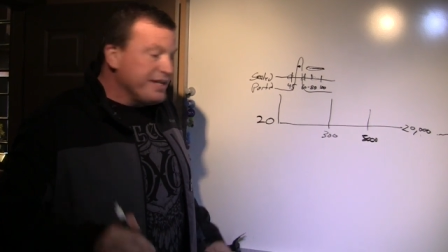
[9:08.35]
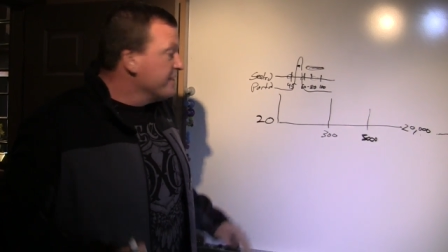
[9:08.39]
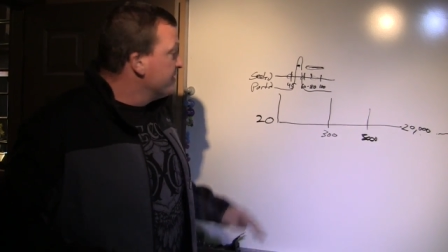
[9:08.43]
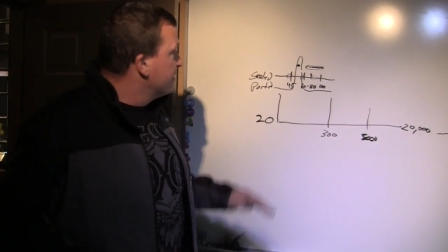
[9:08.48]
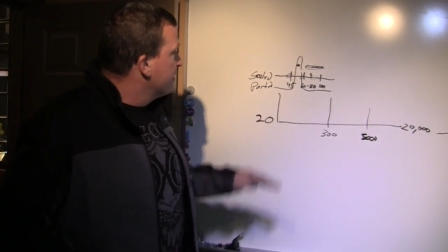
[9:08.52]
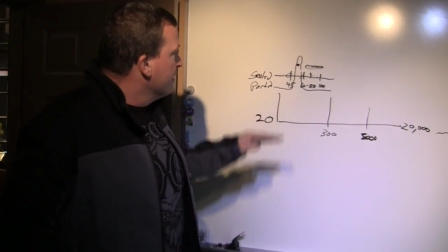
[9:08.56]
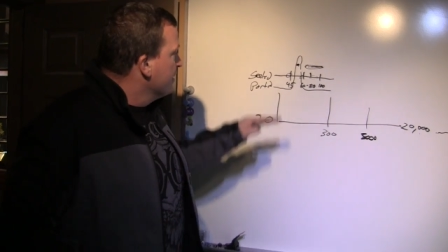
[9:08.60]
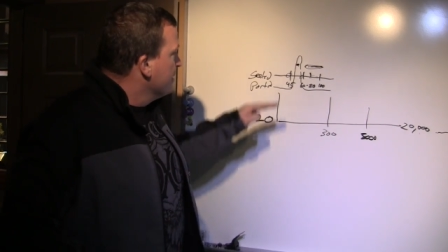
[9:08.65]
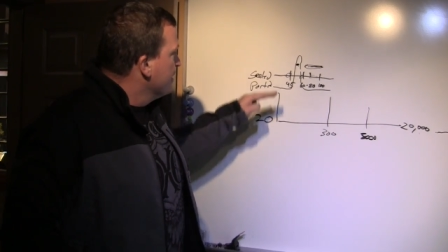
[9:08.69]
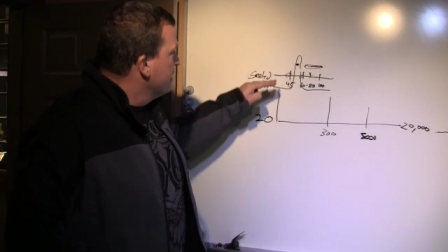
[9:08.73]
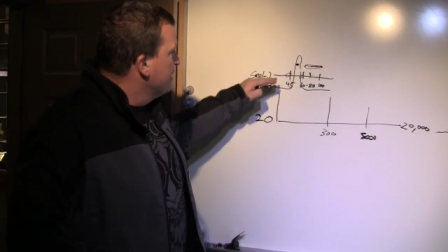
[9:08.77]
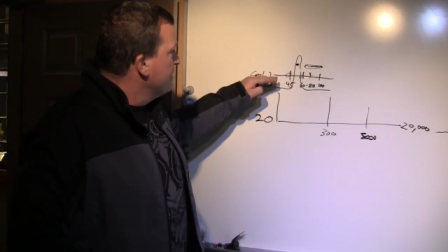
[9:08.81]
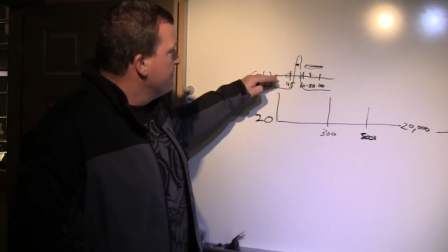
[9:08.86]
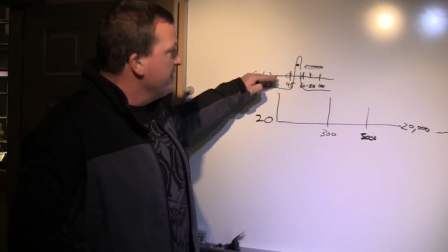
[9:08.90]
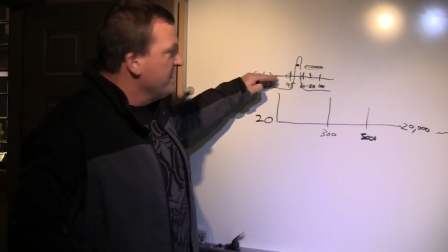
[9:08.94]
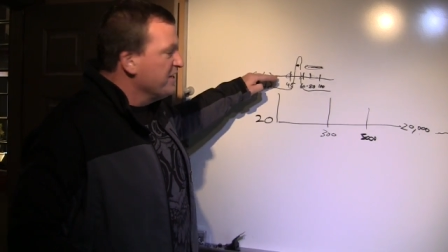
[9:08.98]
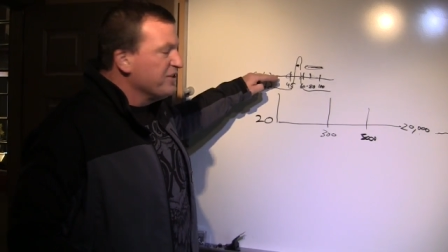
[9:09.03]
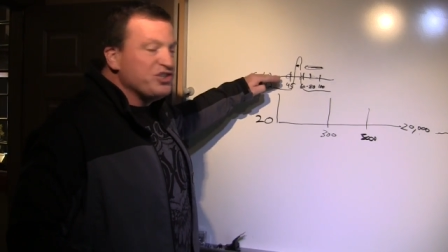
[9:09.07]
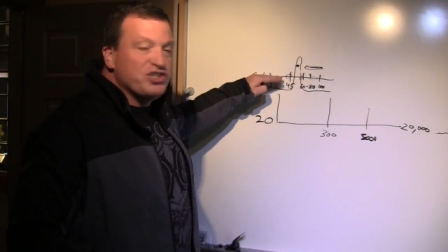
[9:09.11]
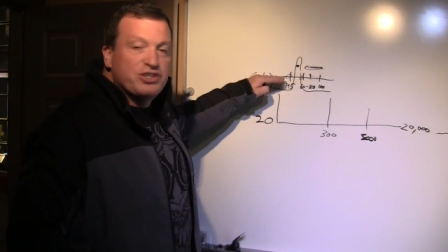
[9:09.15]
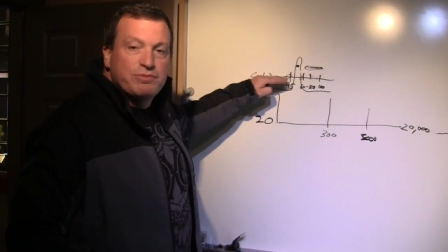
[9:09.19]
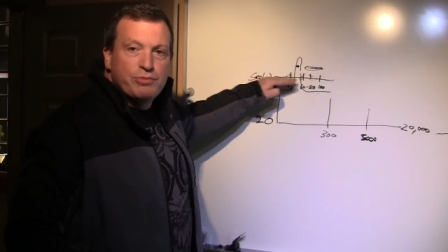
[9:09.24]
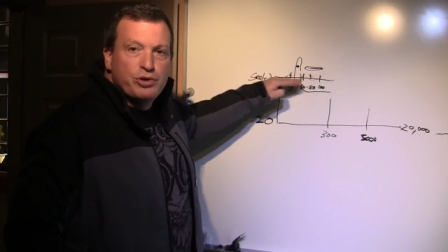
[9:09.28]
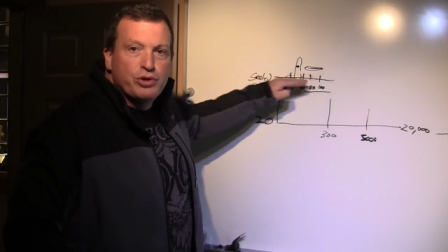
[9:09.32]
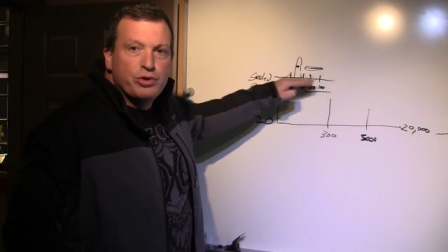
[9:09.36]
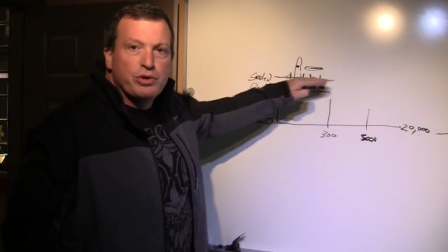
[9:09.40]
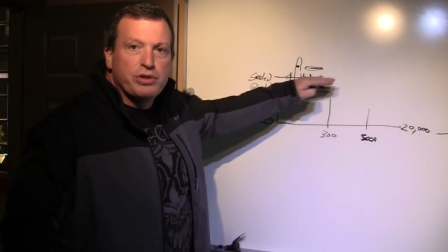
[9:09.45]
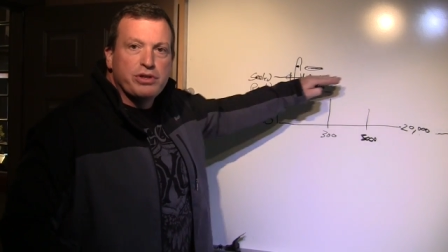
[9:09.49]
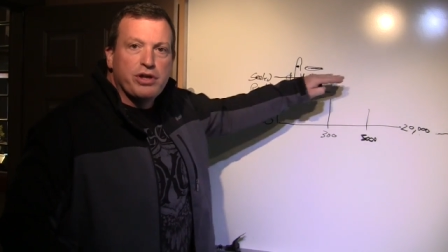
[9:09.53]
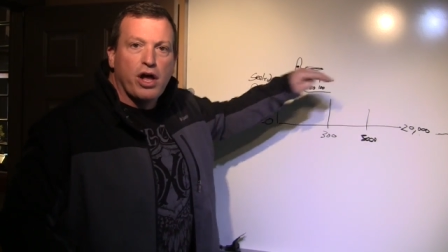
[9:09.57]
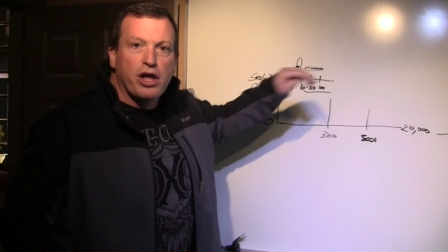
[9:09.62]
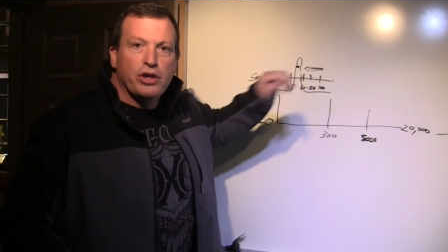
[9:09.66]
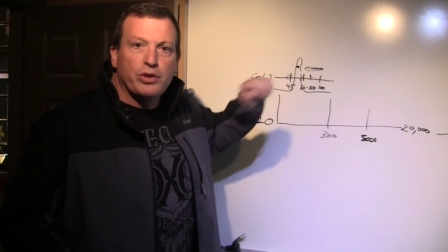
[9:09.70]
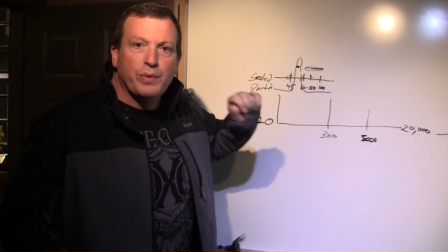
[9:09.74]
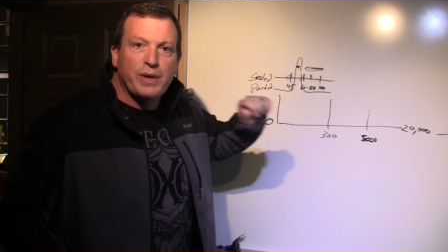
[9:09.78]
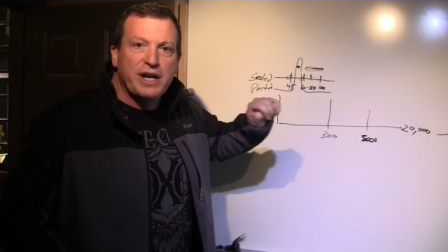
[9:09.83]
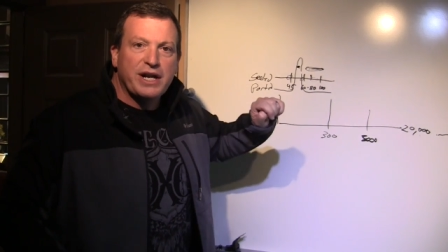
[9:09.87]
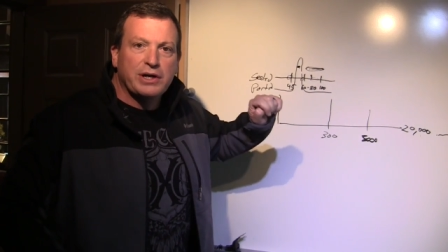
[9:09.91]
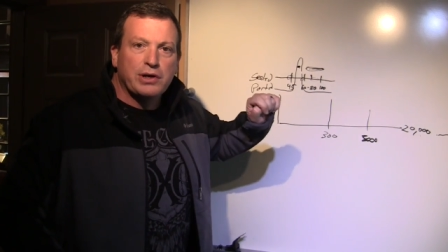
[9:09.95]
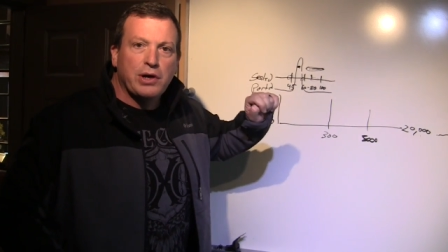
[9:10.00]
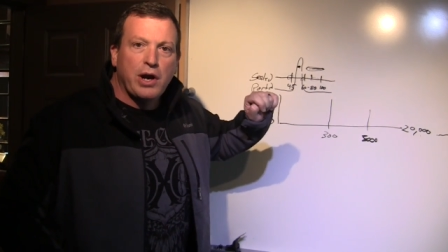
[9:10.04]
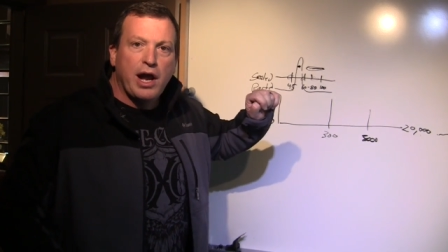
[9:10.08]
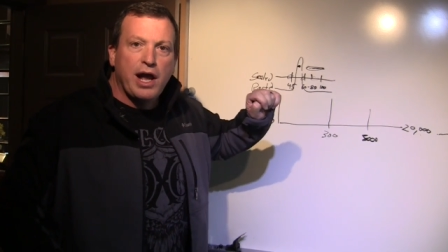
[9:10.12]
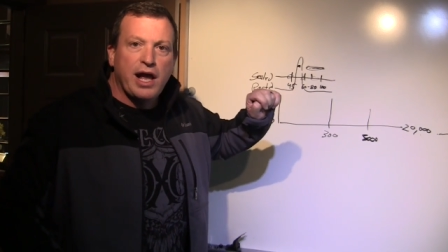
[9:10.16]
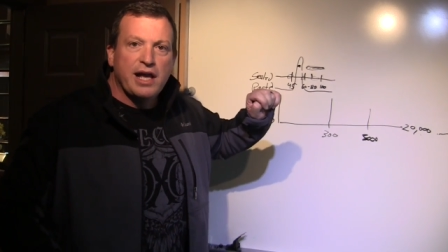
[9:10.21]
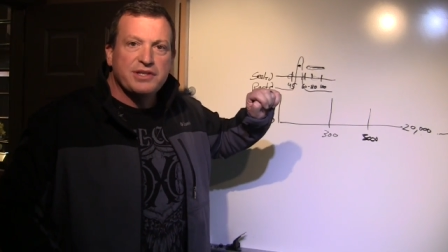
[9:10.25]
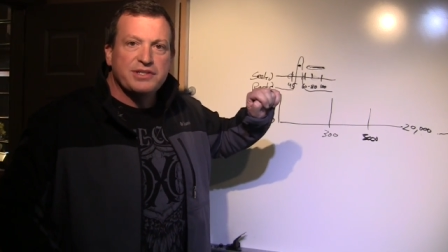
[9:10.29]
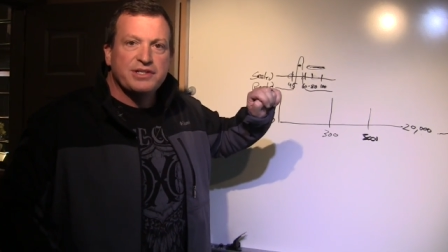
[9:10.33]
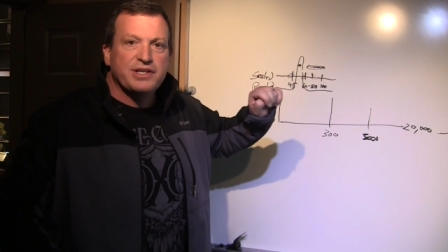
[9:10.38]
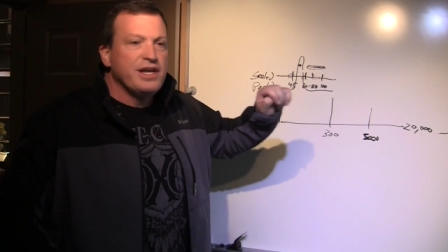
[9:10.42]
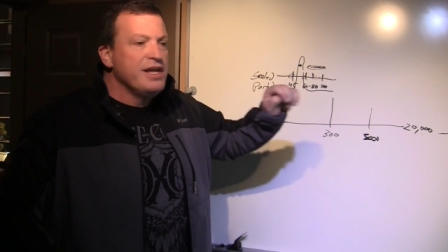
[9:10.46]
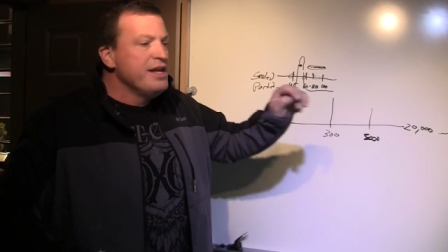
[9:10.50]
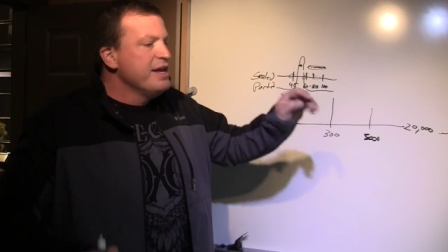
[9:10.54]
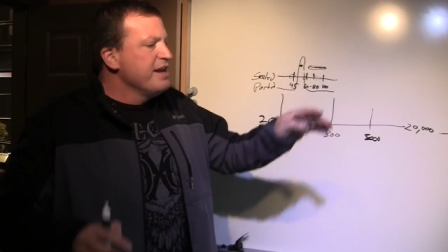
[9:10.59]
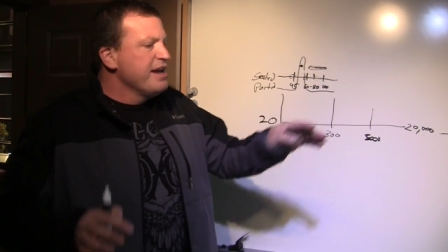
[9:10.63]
is going to be smooth all the way across.